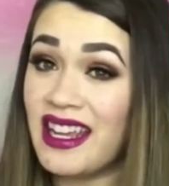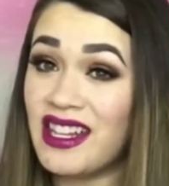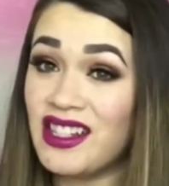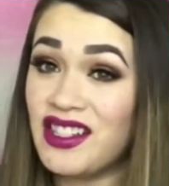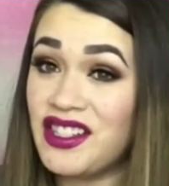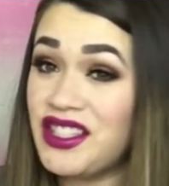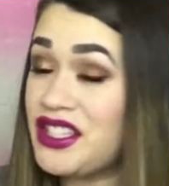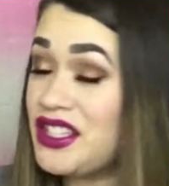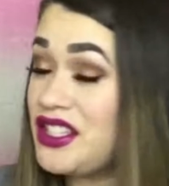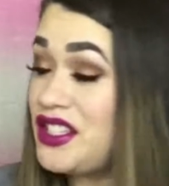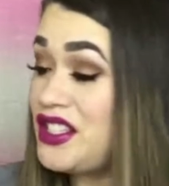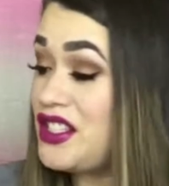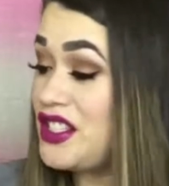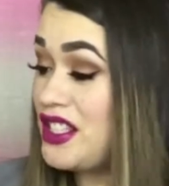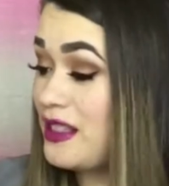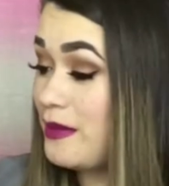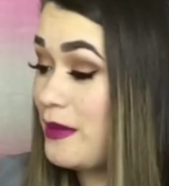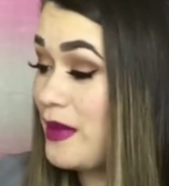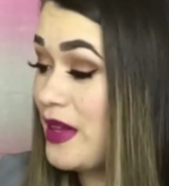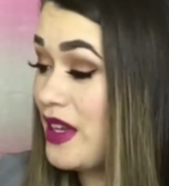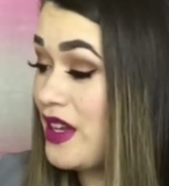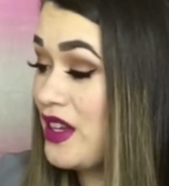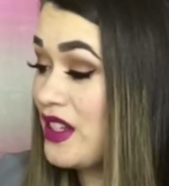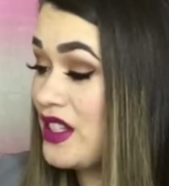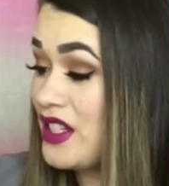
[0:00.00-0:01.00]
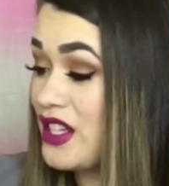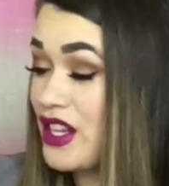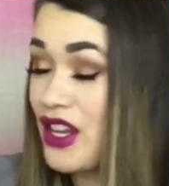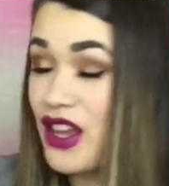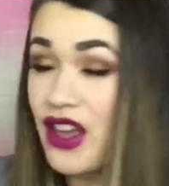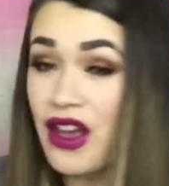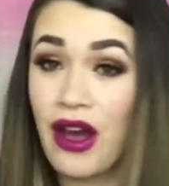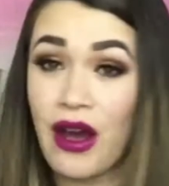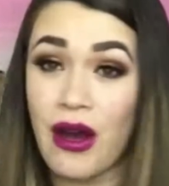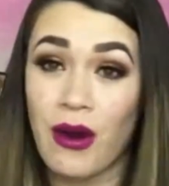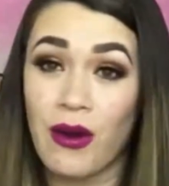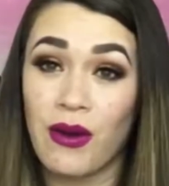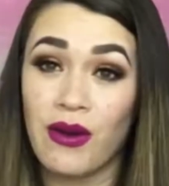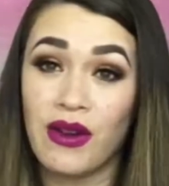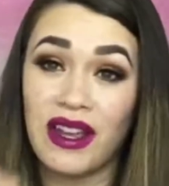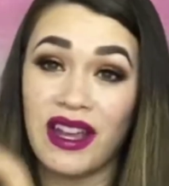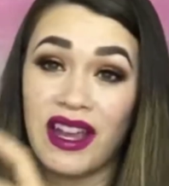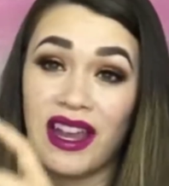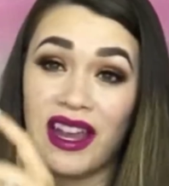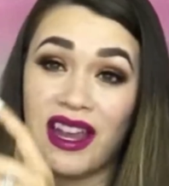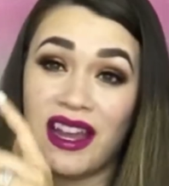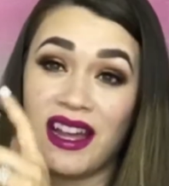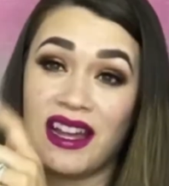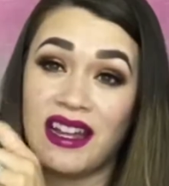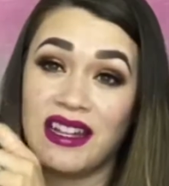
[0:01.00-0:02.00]
It should just be good to go,
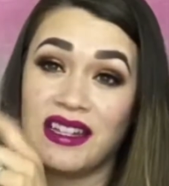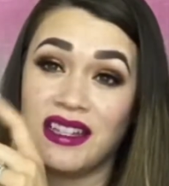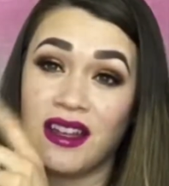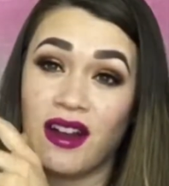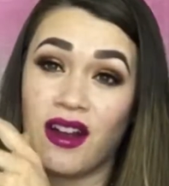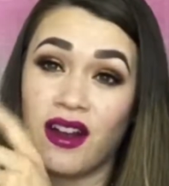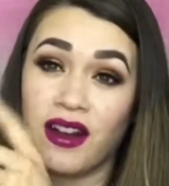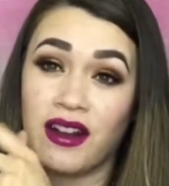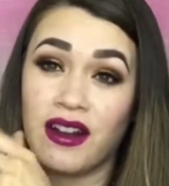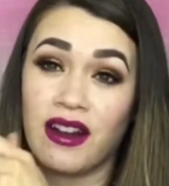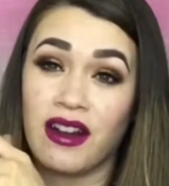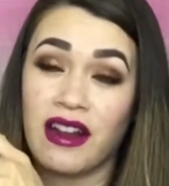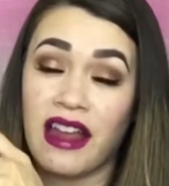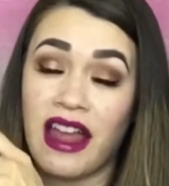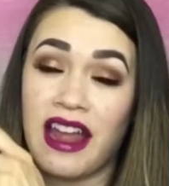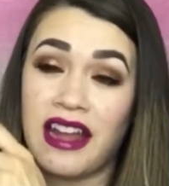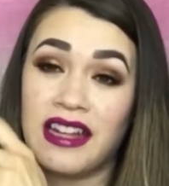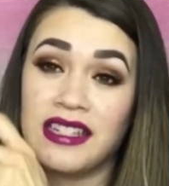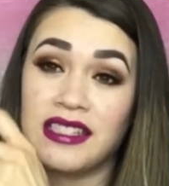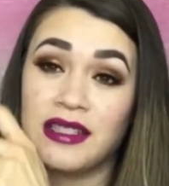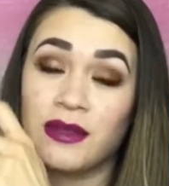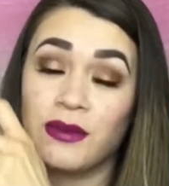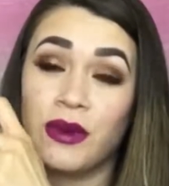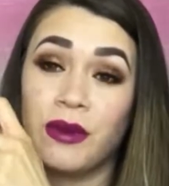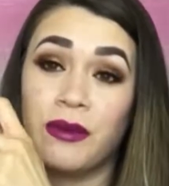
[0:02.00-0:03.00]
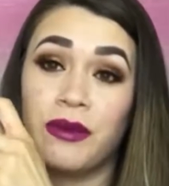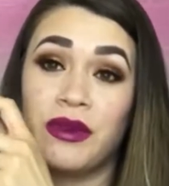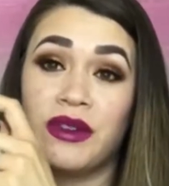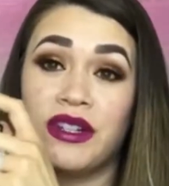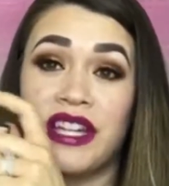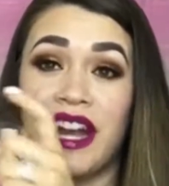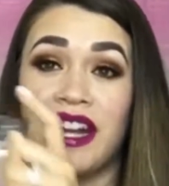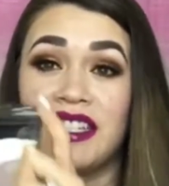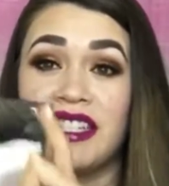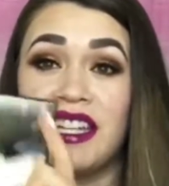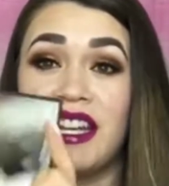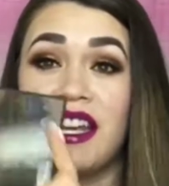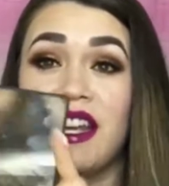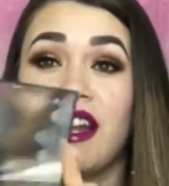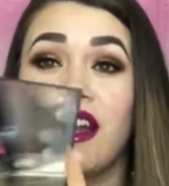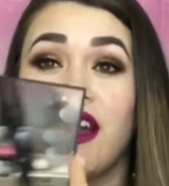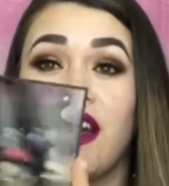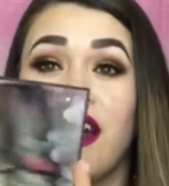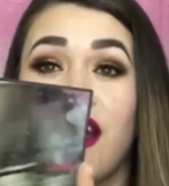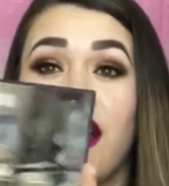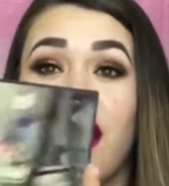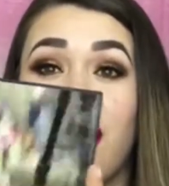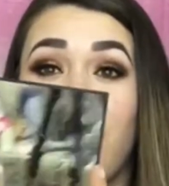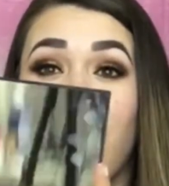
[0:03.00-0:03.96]
and the harder case will protect it.